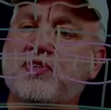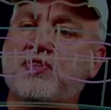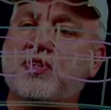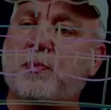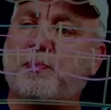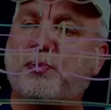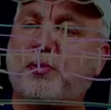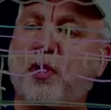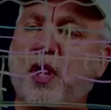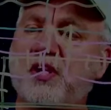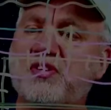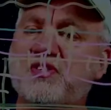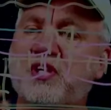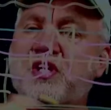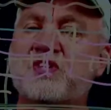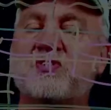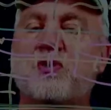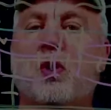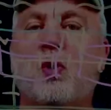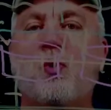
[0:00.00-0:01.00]
to
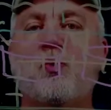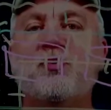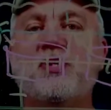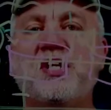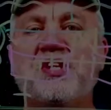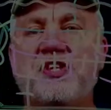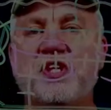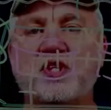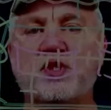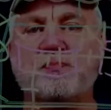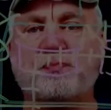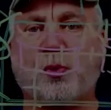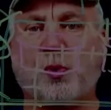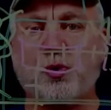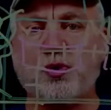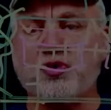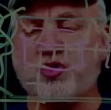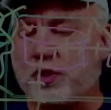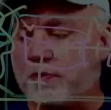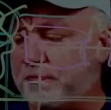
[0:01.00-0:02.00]
process only this
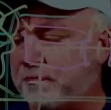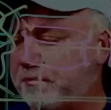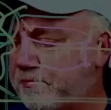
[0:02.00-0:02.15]
portion.